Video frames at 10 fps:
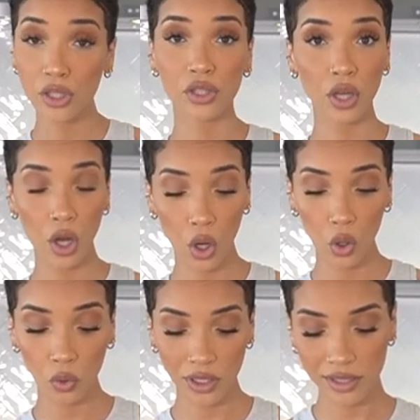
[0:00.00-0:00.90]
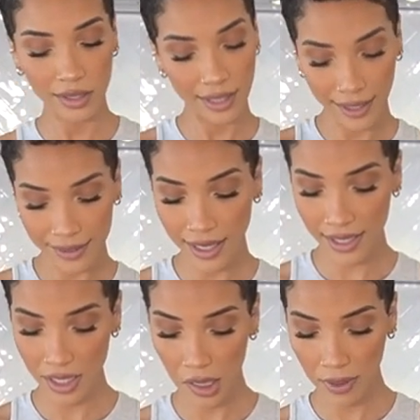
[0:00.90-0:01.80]
So does it taste
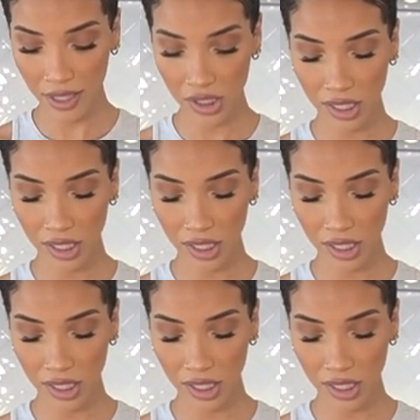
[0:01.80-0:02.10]
like Sour Patch